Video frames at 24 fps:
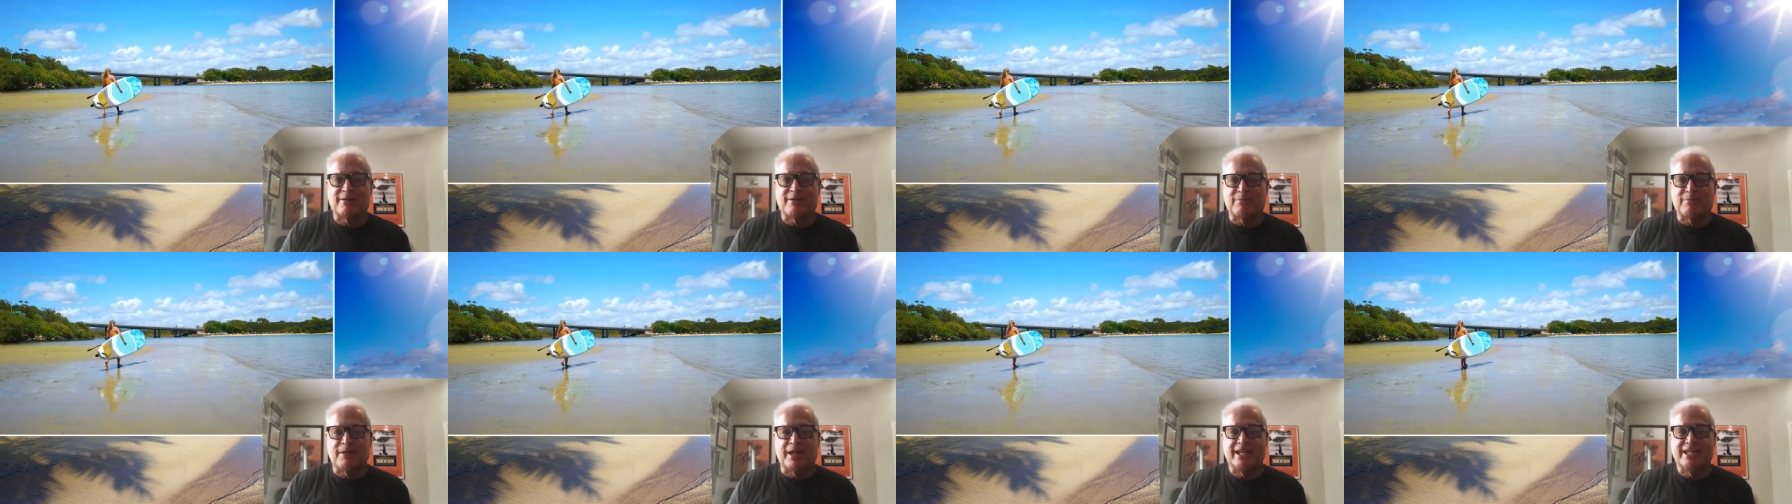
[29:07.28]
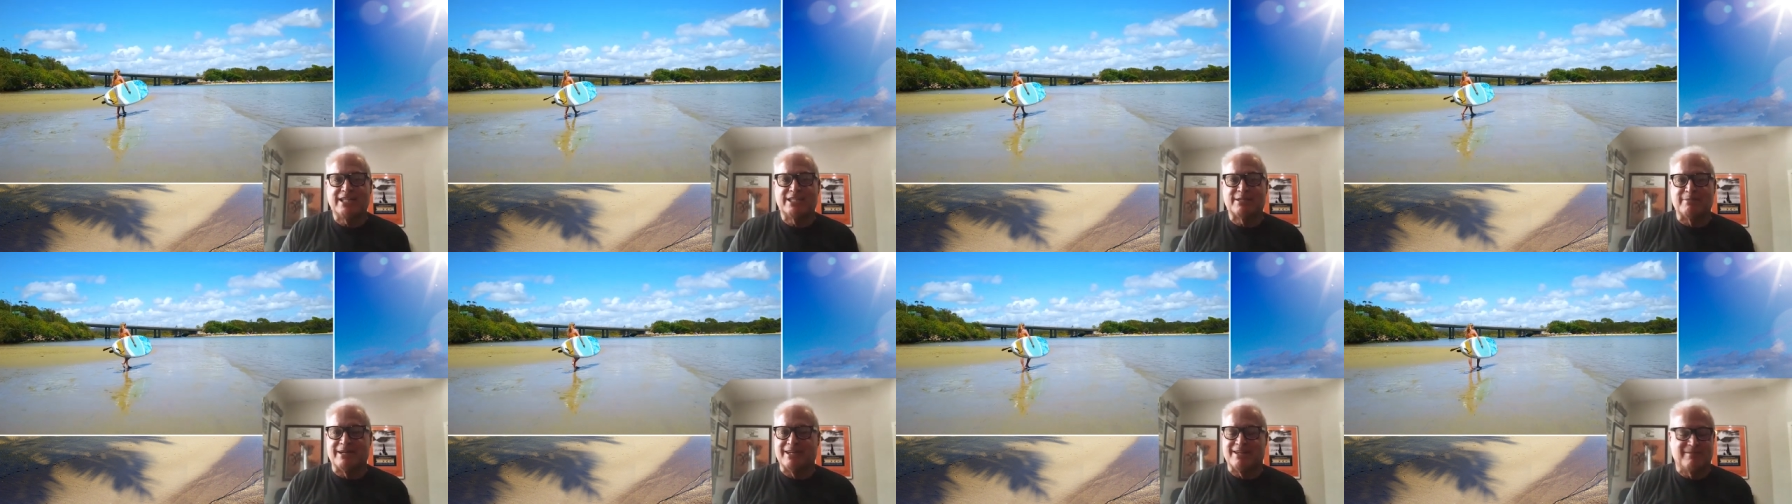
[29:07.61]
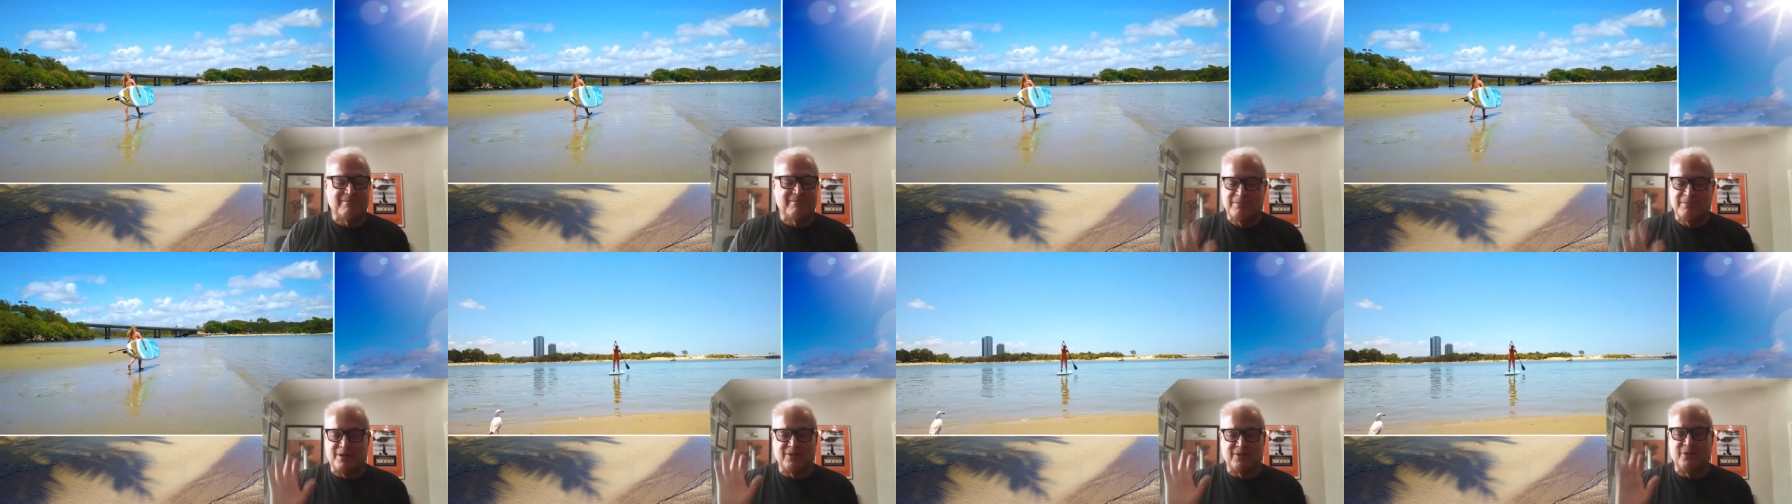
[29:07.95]
placement,
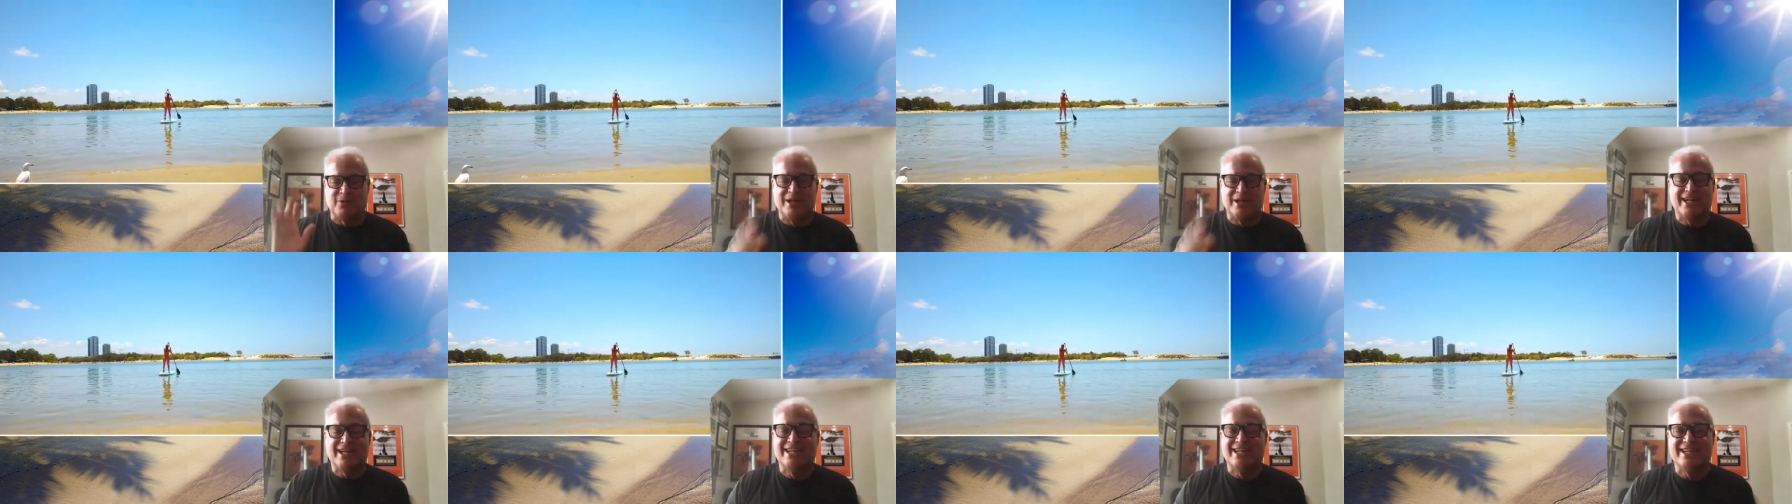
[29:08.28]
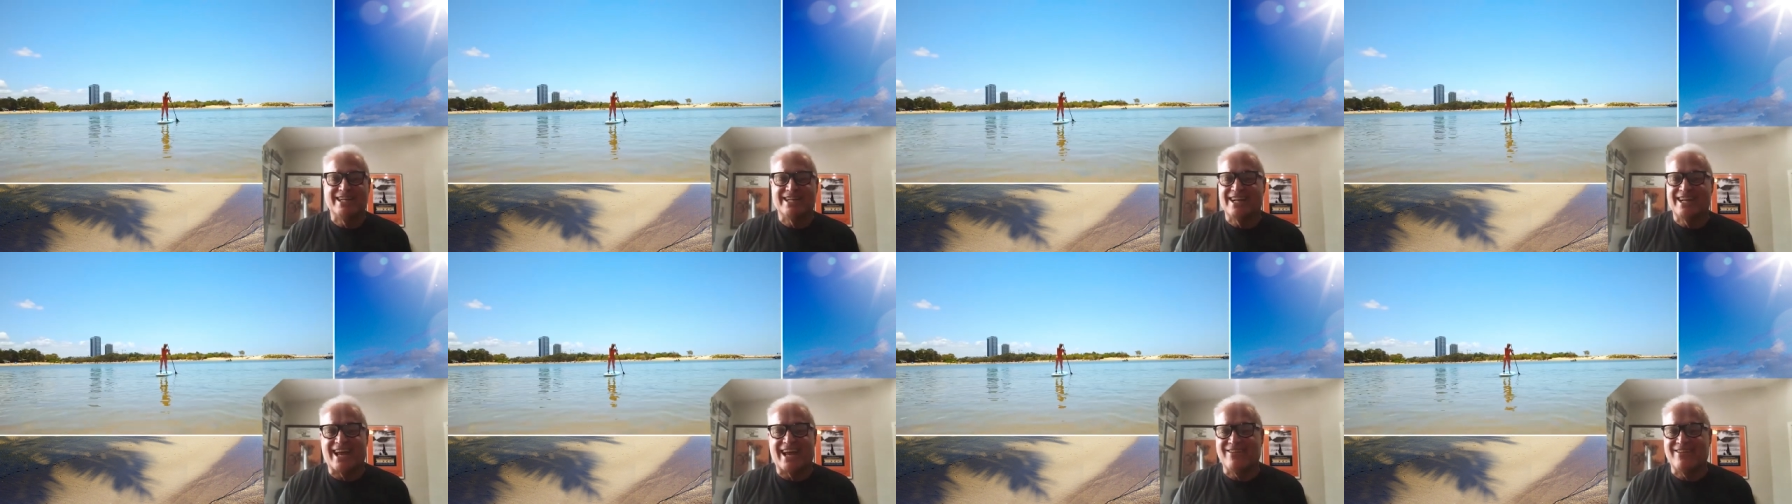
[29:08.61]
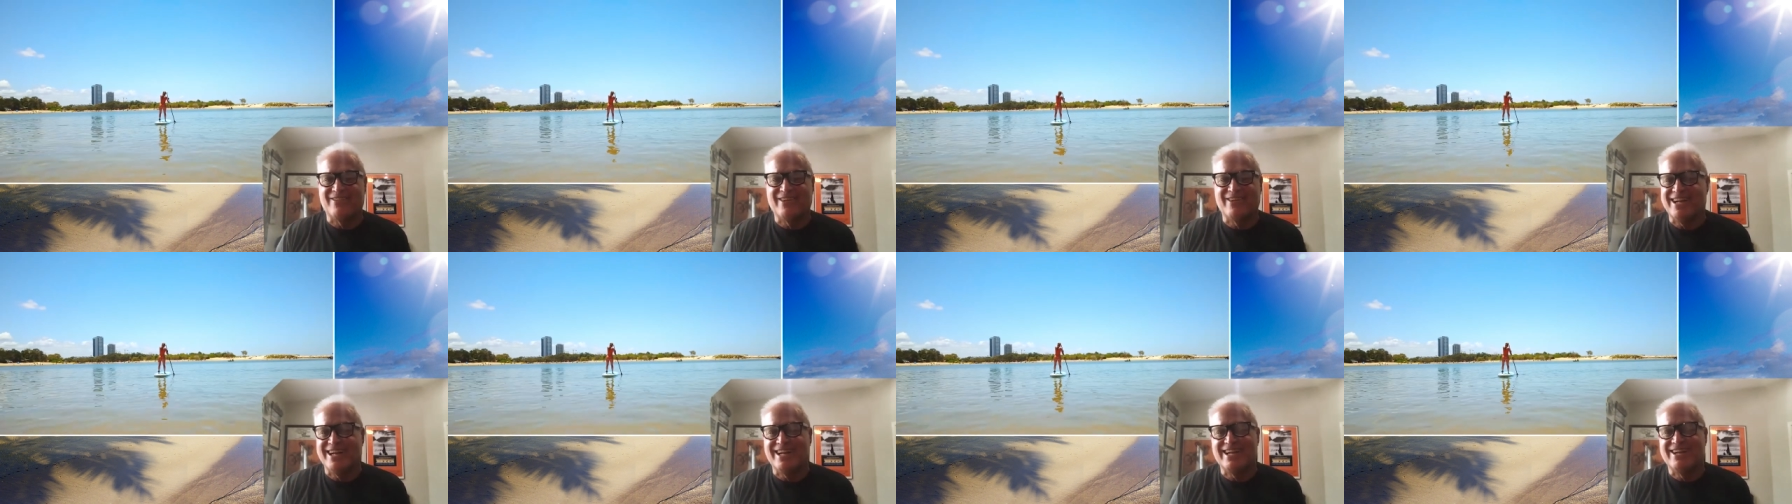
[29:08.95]
but we didn't
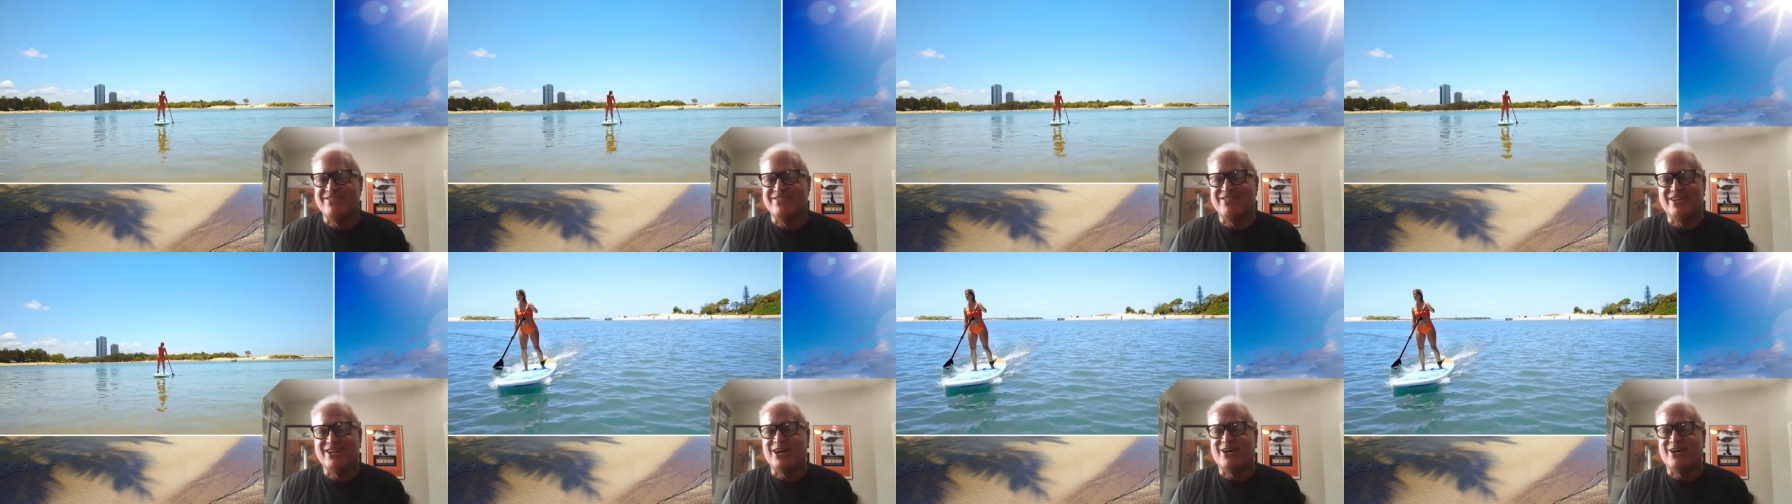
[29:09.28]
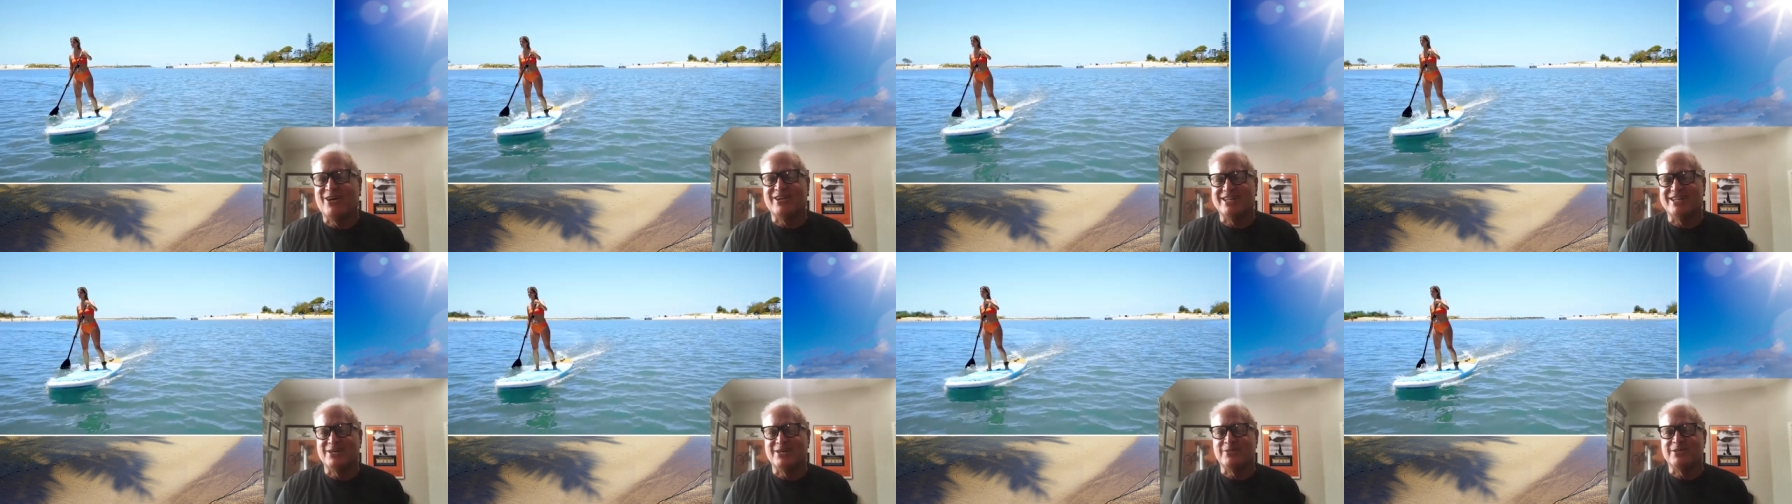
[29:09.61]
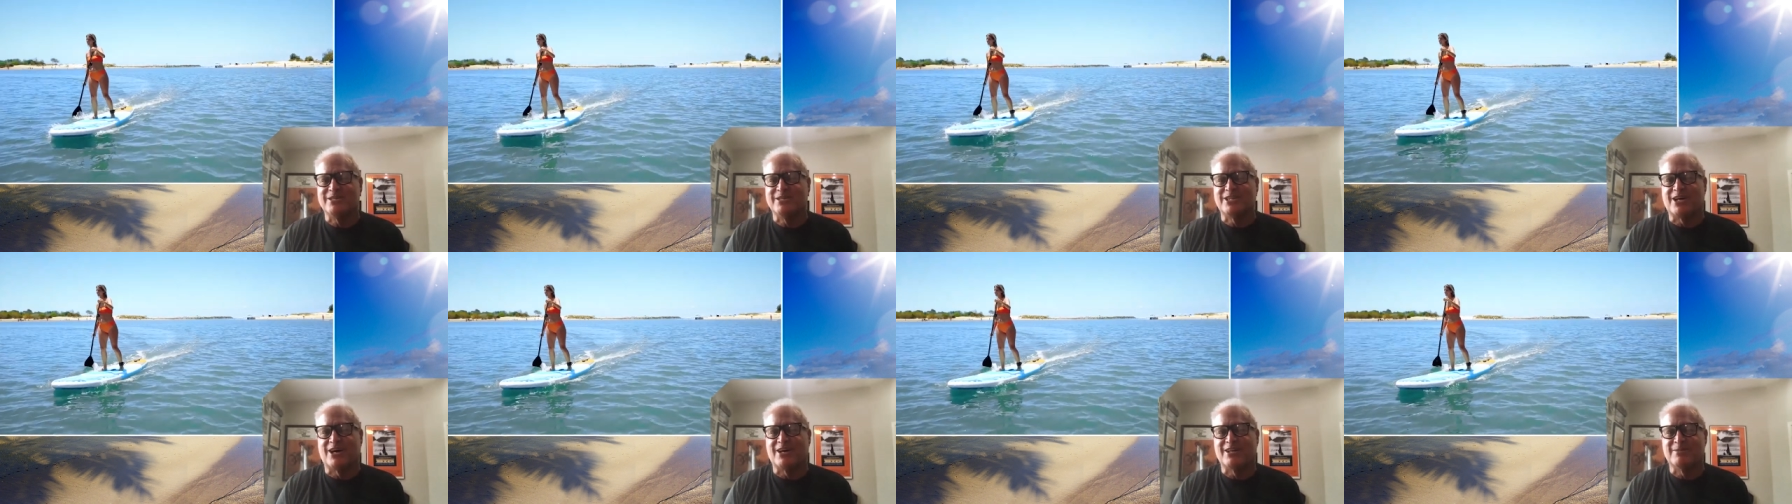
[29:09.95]
even know it until we
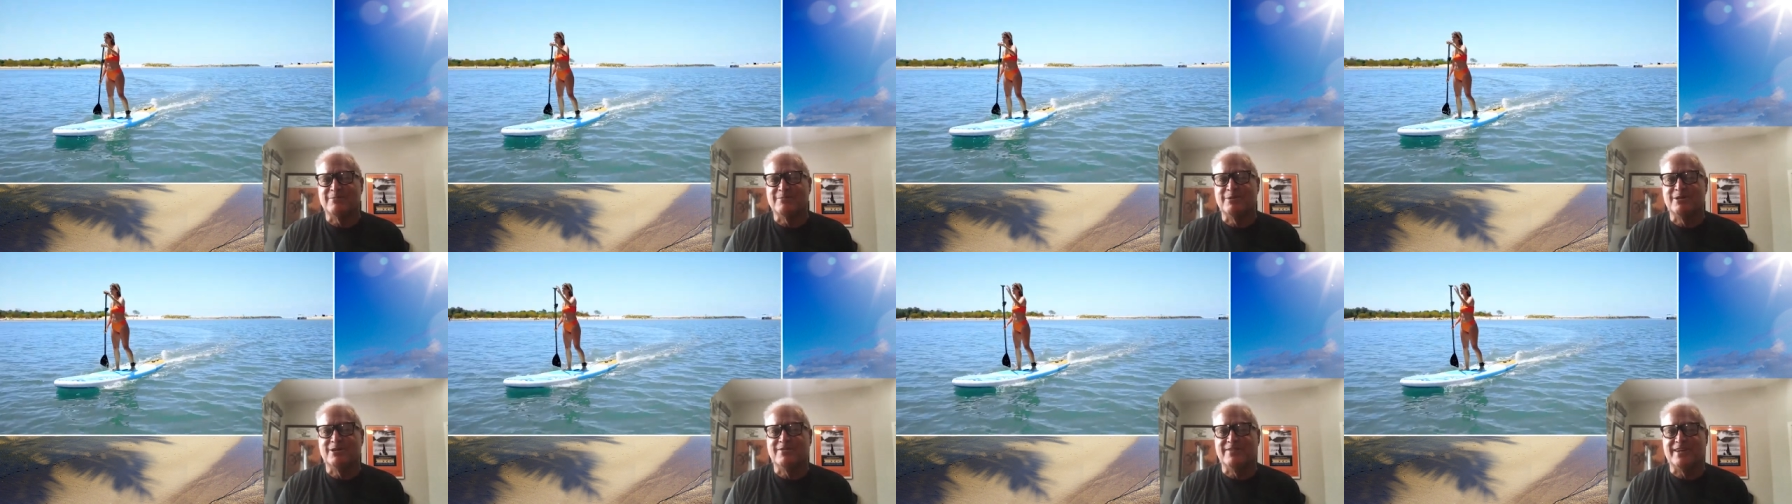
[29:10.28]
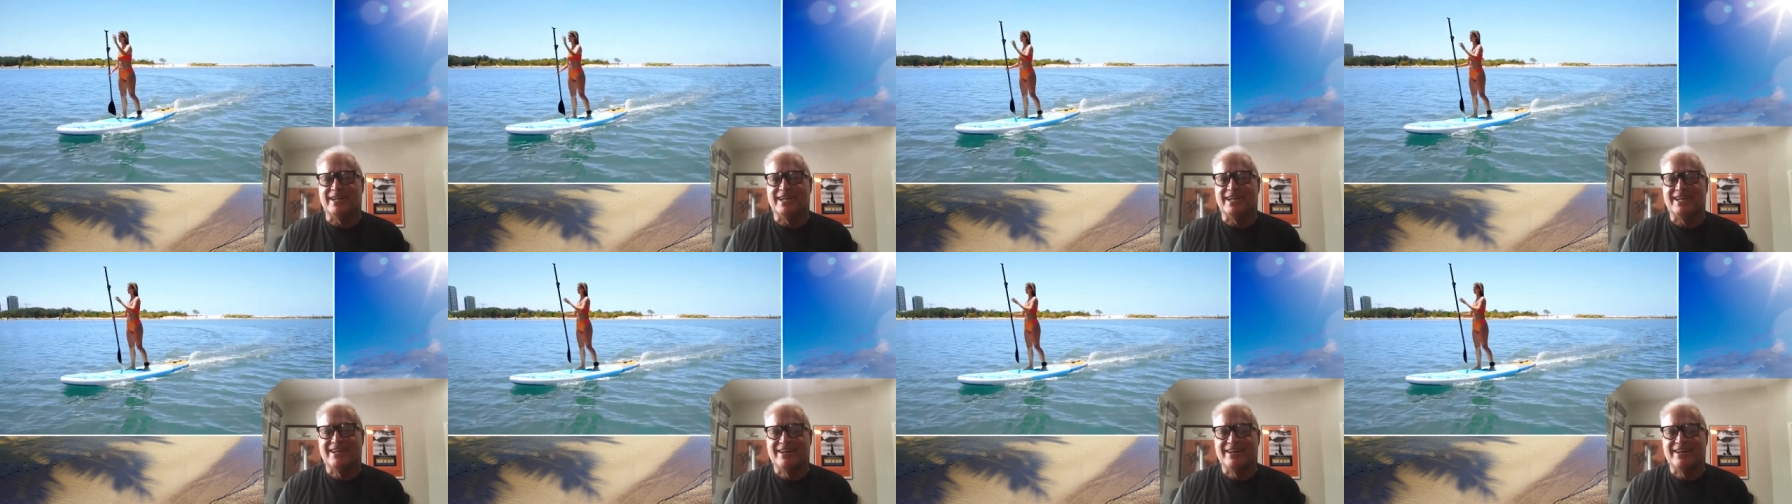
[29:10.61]
saw the movie.